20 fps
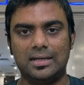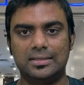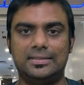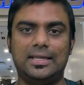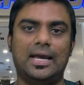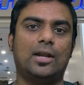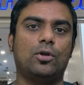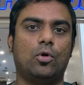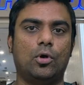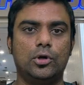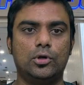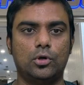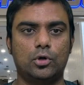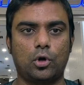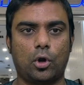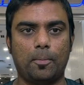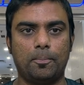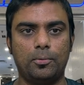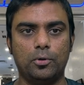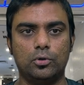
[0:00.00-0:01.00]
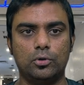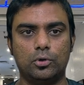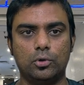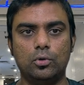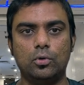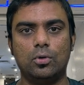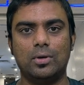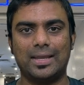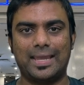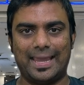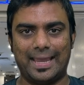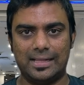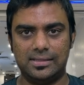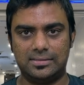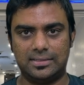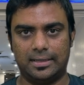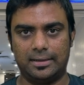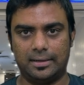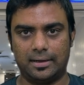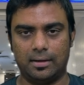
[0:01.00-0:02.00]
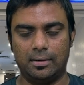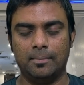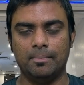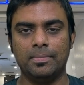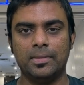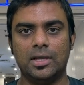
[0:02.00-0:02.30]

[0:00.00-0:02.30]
they are going to drop you to KL Central.